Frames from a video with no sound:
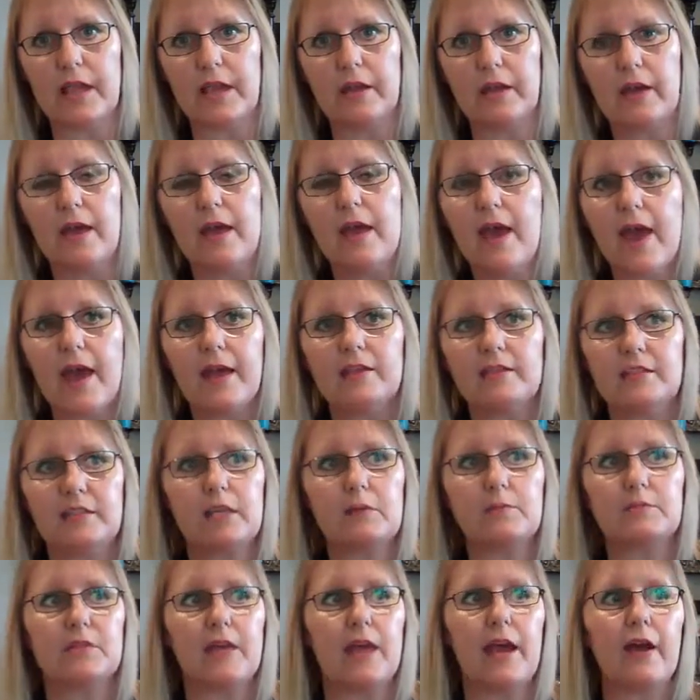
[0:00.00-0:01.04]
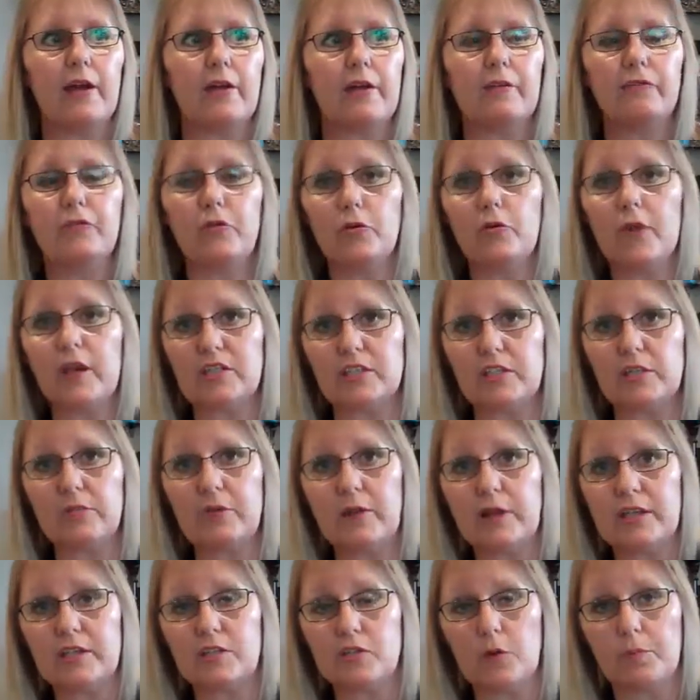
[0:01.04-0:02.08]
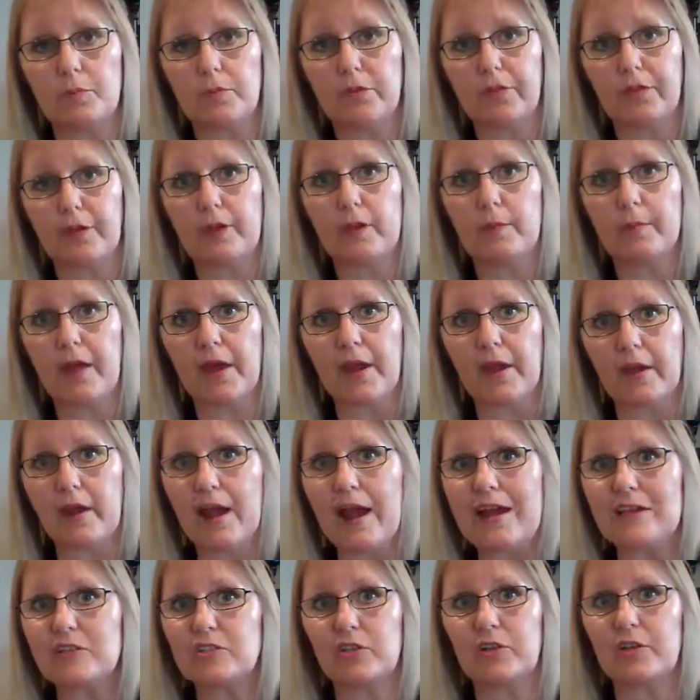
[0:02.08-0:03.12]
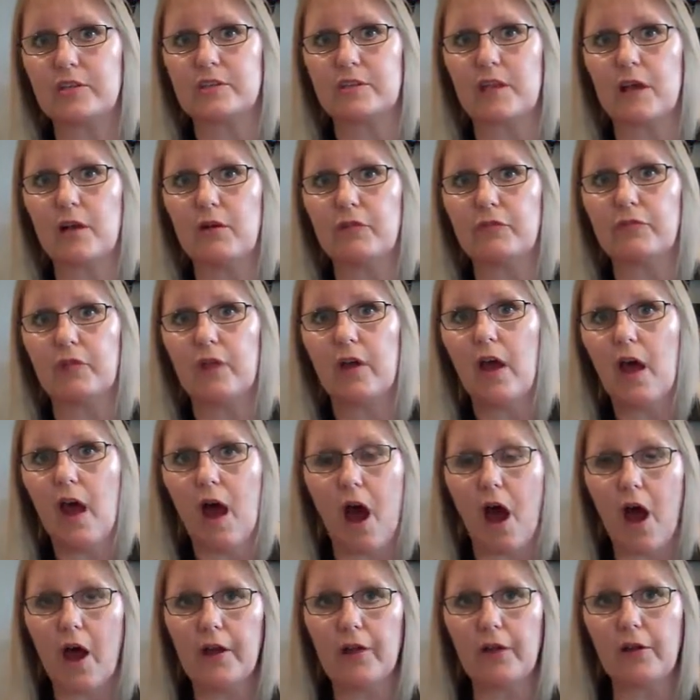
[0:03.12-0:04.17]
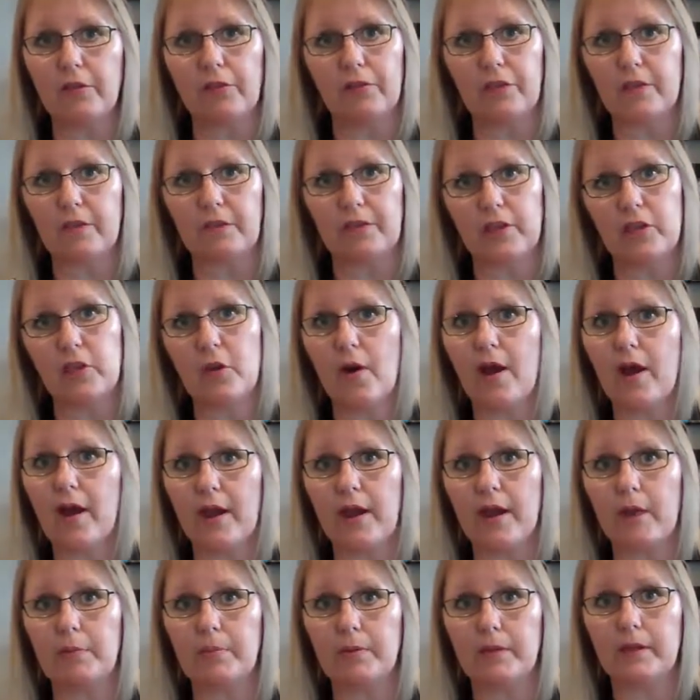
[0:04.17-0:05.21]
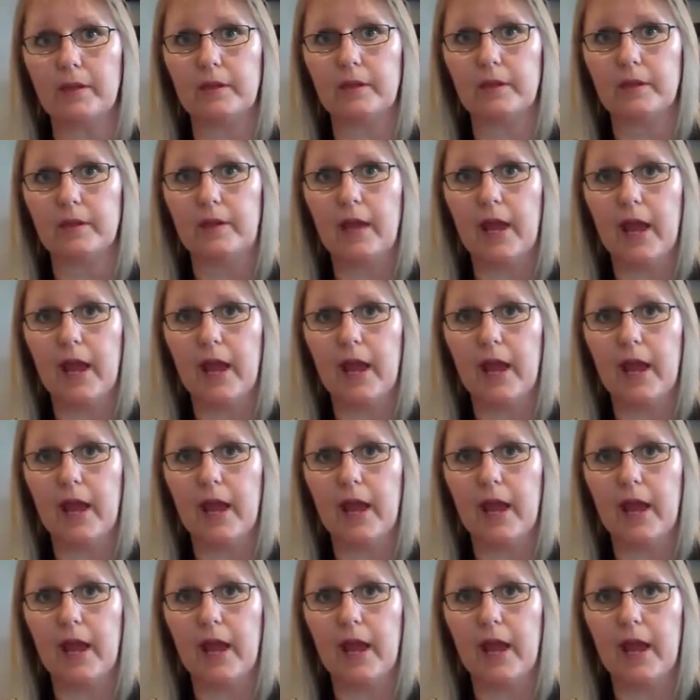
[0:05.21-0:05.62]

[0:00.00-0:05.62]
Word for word: And, and deep down, if you actually really stop and think about it and ask yourself, I don't think that you are happy.